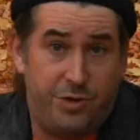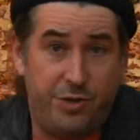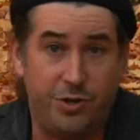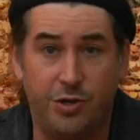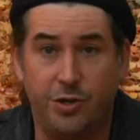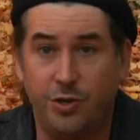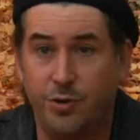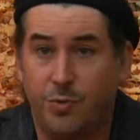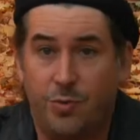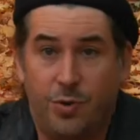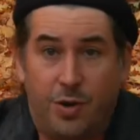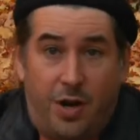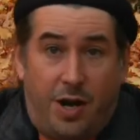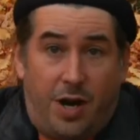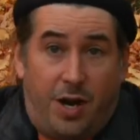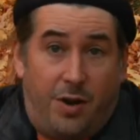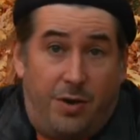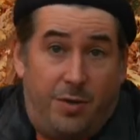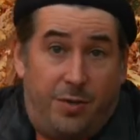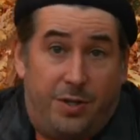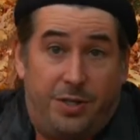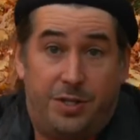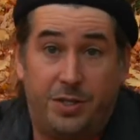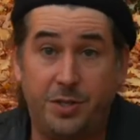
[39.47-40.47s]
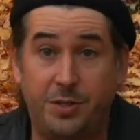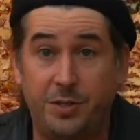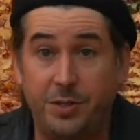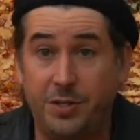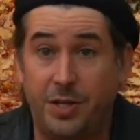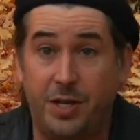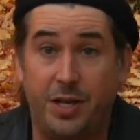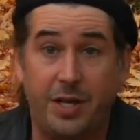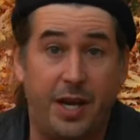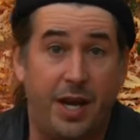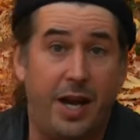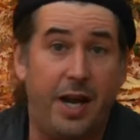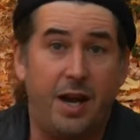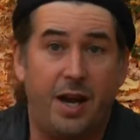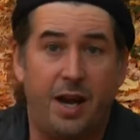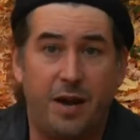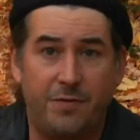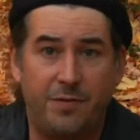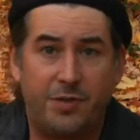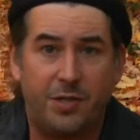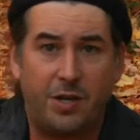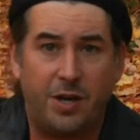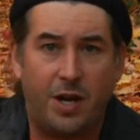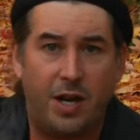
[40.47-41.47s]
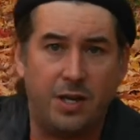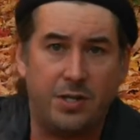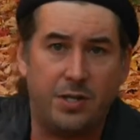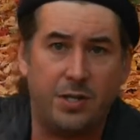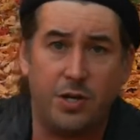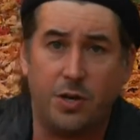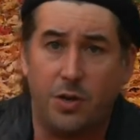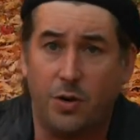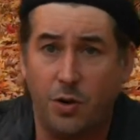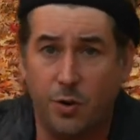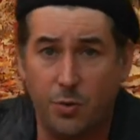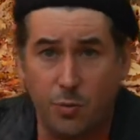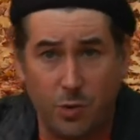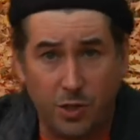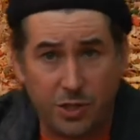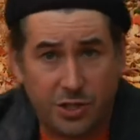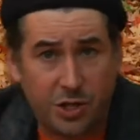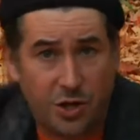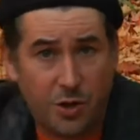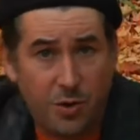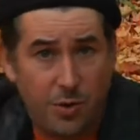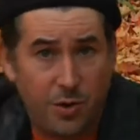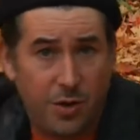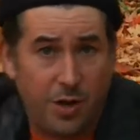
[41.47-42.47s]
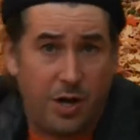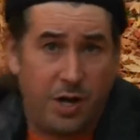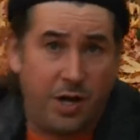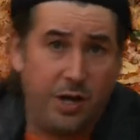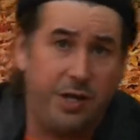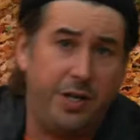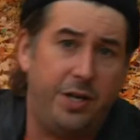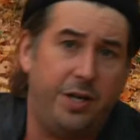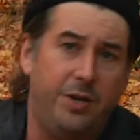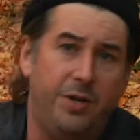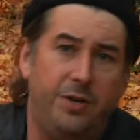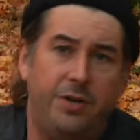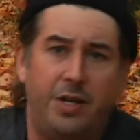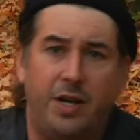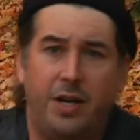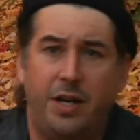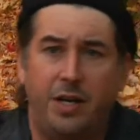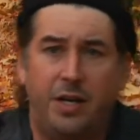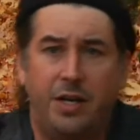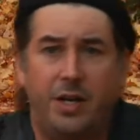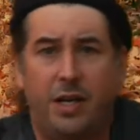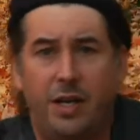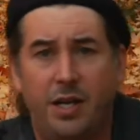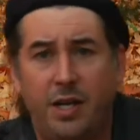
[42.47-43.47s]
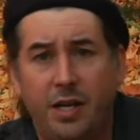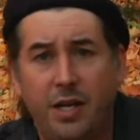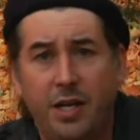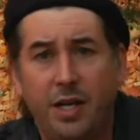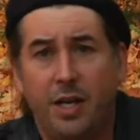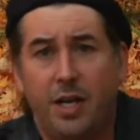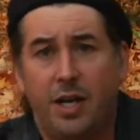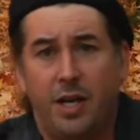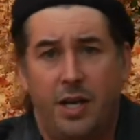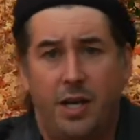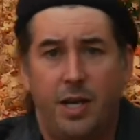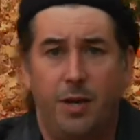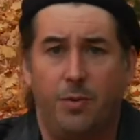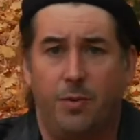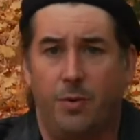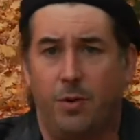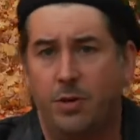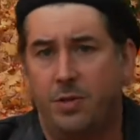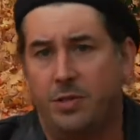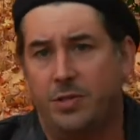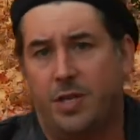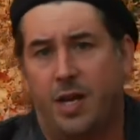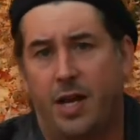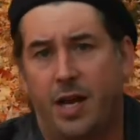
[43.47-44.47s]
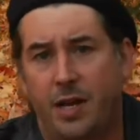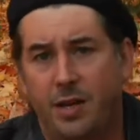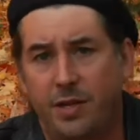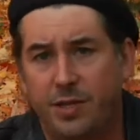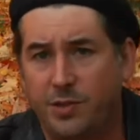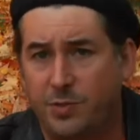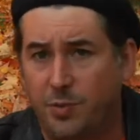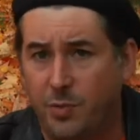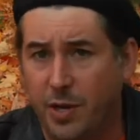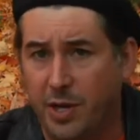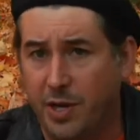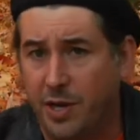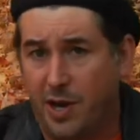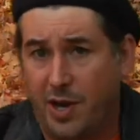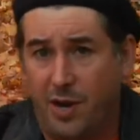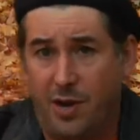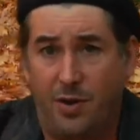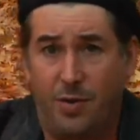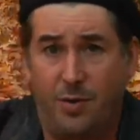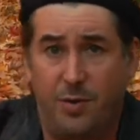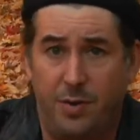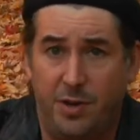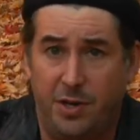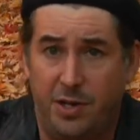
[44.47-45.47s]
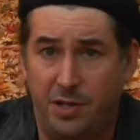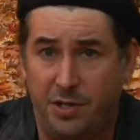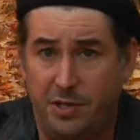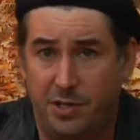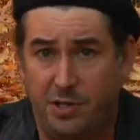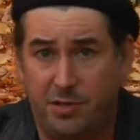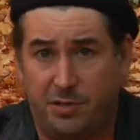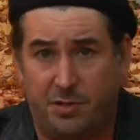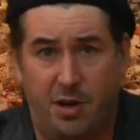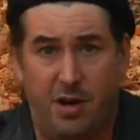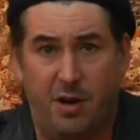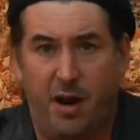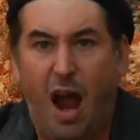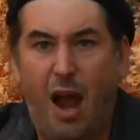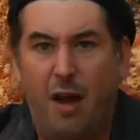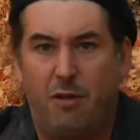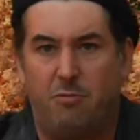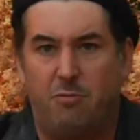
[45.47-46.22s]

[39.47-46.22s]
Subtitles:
do what I always do. It's like, hey, officer, how's it going? What's going on? You know, da da da. He rolls down his window and he's just like,